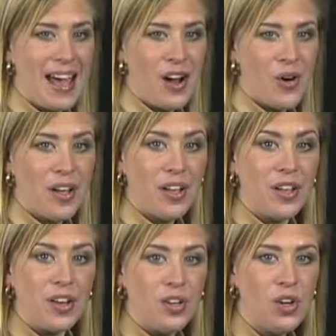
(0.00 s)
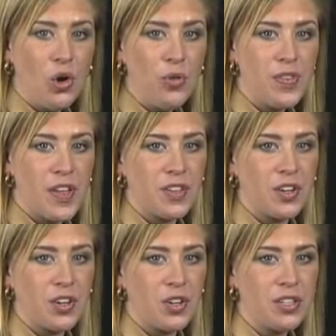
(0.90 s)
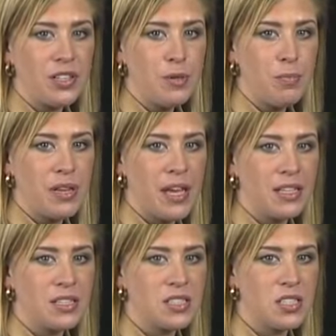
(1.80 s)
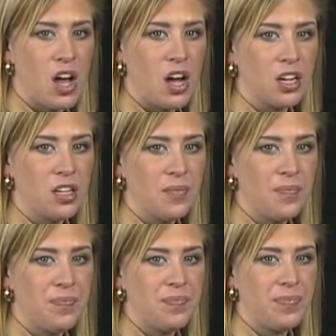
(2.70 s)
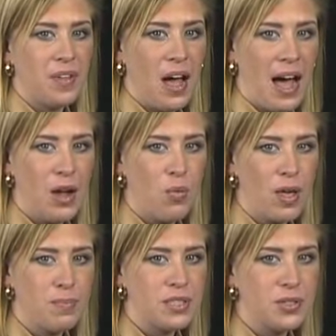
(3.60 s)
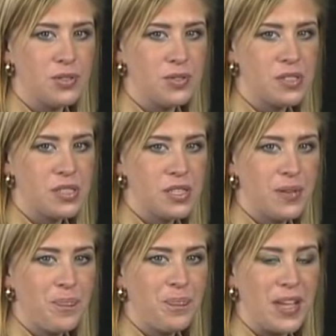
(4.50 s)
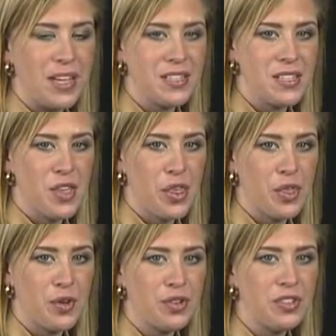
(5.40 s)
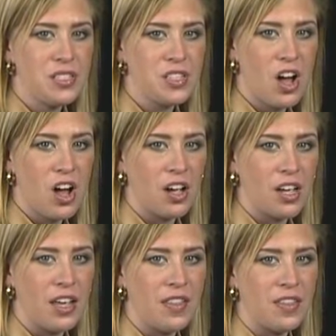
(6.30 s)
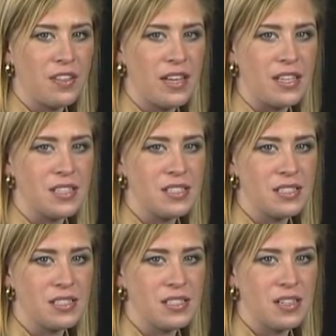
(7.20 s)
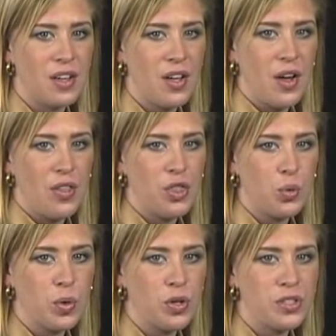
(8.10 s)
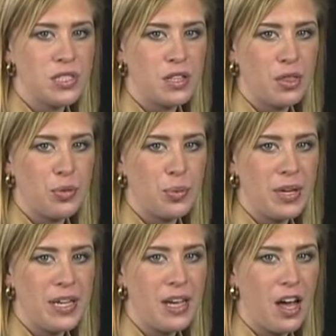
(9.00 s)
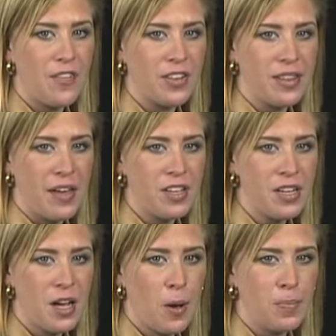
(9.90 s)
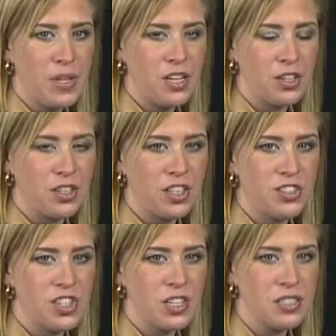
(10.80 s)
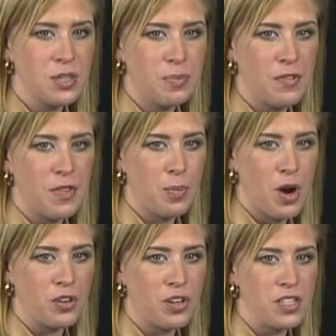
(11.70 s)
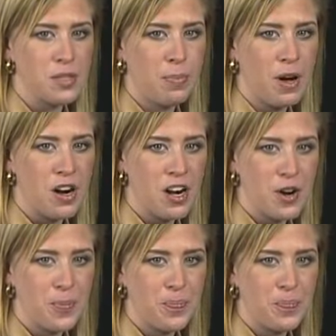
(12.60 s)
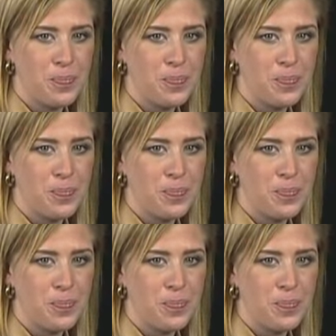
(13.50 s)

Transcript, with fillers: Now, note that the currently playing song, Highway Blues, is the third song in the list. The words 3 of 11 appear just above the progress bar.